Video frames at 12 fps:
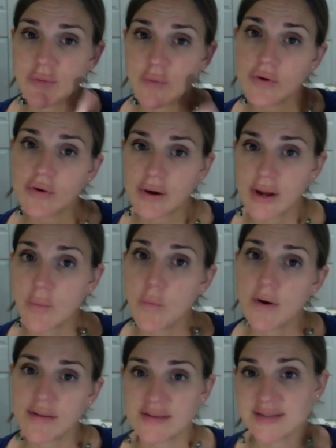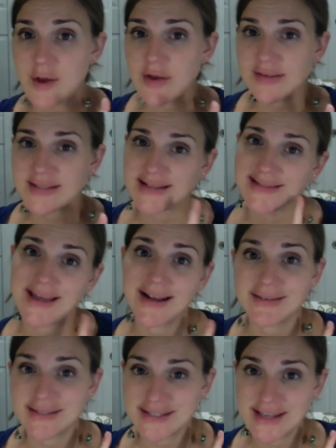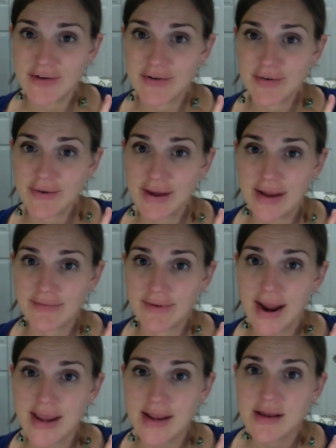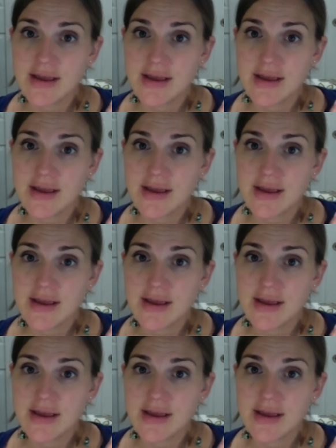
ordering one of the small sets at a discounted rate, right?